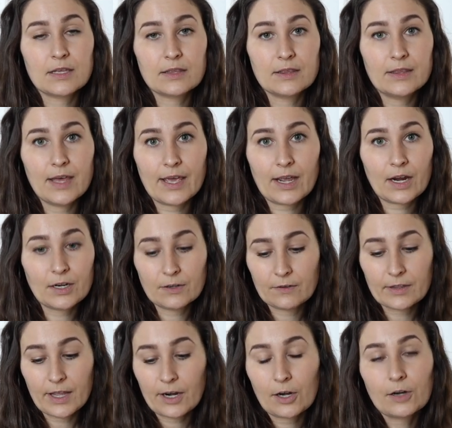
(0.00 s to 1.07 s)
They aren't
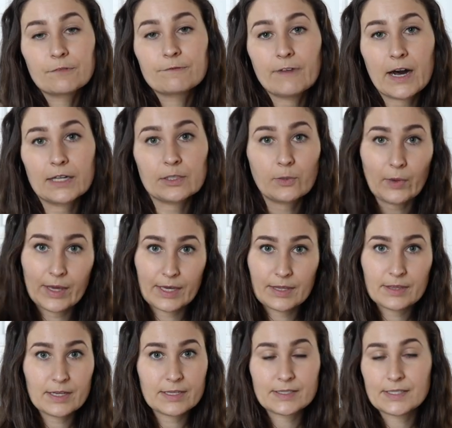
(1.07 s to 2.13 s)
they aren't
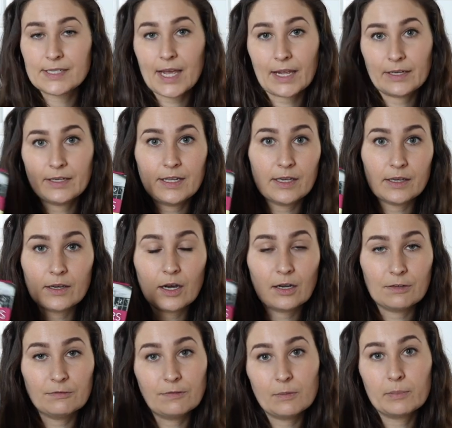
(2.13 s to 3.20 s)
following this technique
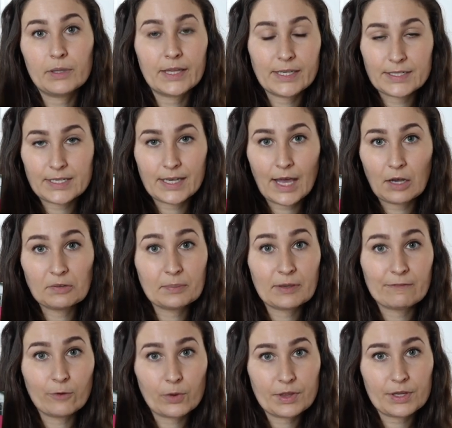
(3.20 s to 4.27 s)
of planting out
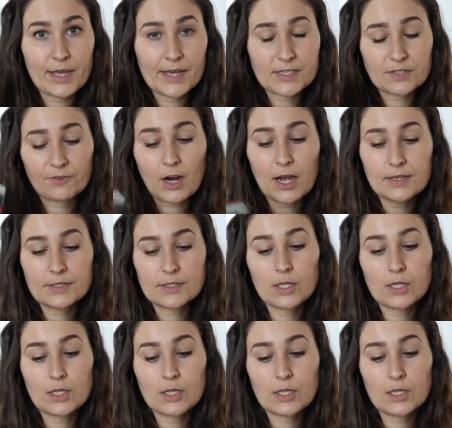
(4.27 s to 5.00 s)
before the last frost.